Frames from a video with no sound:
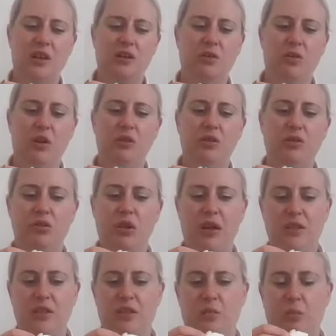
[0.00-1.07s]
It's not
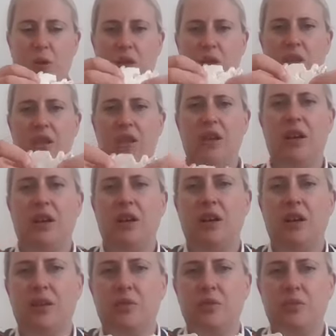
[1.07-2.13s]
unattractive, but
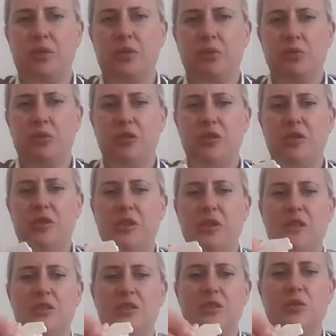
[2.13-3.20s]
I, I'm I'm just
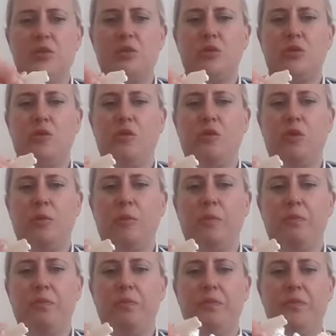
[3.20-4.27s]
it just sort of
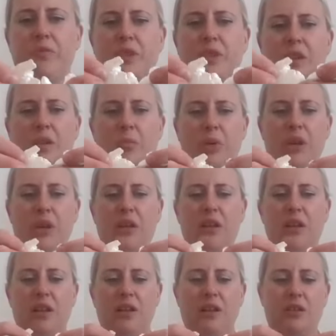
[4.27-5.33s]
a bit
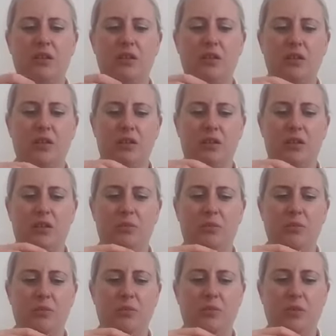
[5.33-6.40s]
like
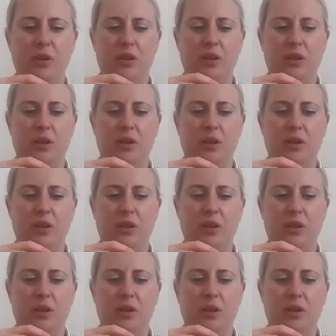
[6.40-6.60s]
um,